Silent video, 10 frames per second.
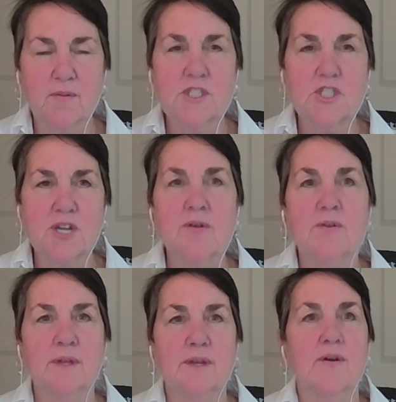We
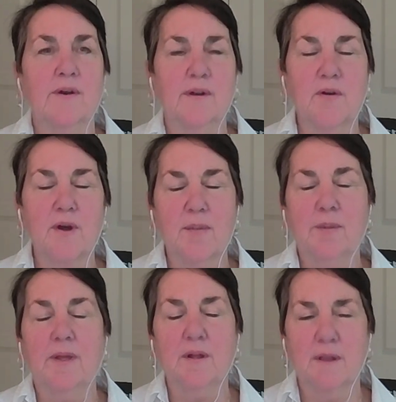generally are an
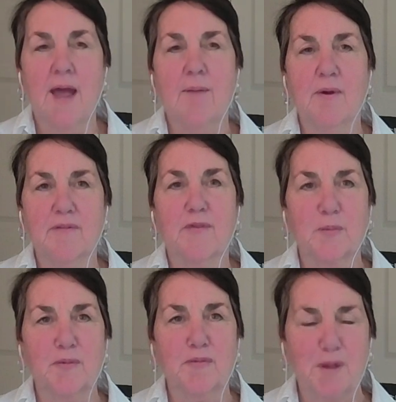incredibly collaborative
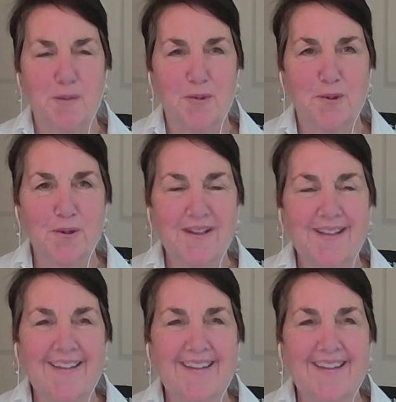group of people.